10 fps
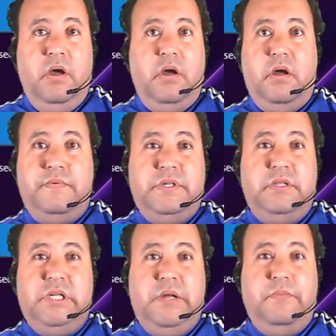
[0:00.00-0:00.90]
of
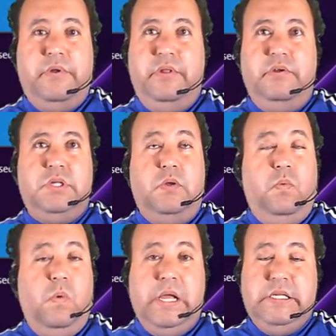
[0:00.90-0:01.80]
September. I think it's
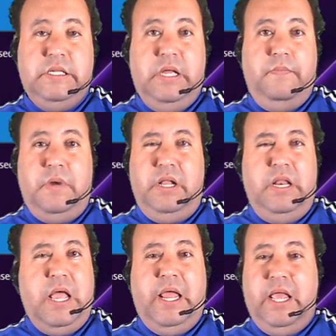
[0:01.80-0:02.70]
on Wednesday by
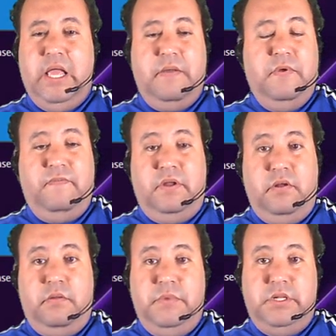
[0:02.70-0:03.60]
9 a.m. if I'm
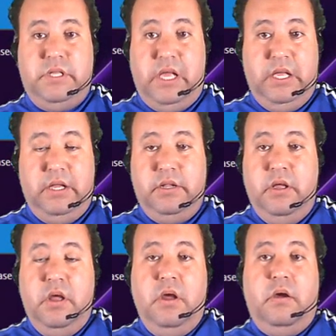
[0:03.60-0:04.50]
not
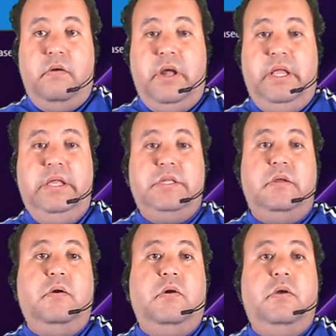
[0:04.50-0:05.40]
mistaken. All right, it's
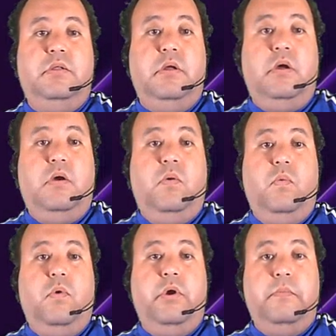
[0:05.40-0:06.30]
on
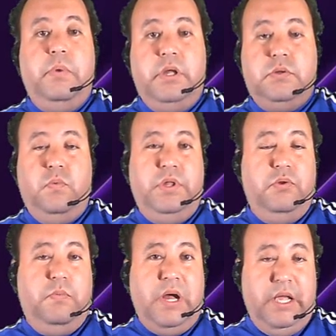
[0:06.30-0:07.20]
Warrior Plus. When
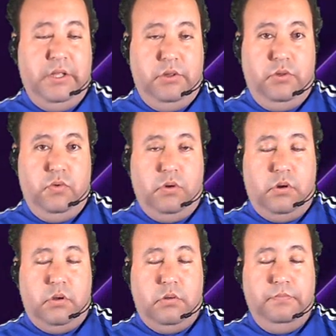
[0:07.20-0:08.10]
you buy
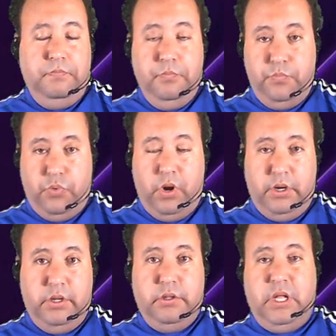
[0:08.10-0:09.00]
your
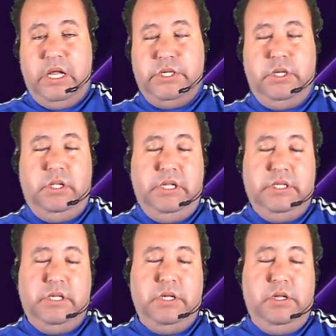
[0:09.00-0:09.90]
product, Cash a
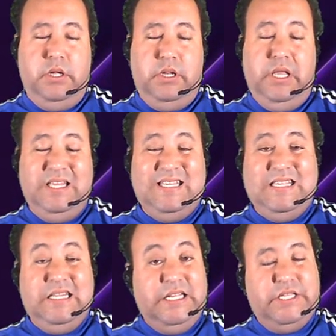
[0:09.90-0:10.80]
list
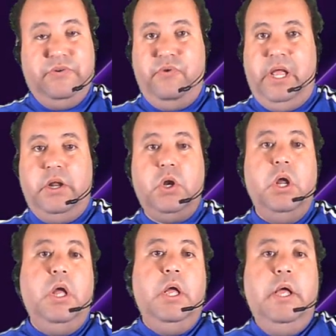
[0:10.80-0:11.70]

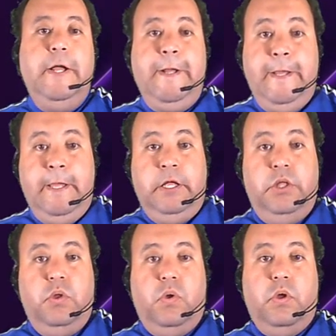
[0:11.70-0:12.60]
creator,
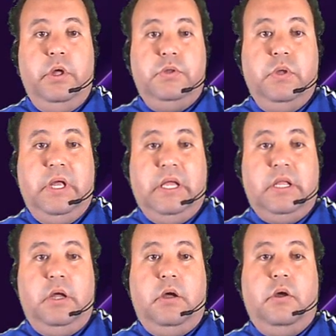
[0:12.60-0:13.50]
you're going to
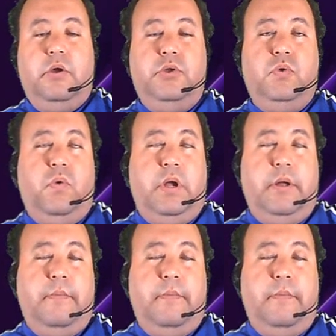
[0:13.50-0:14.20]
get on your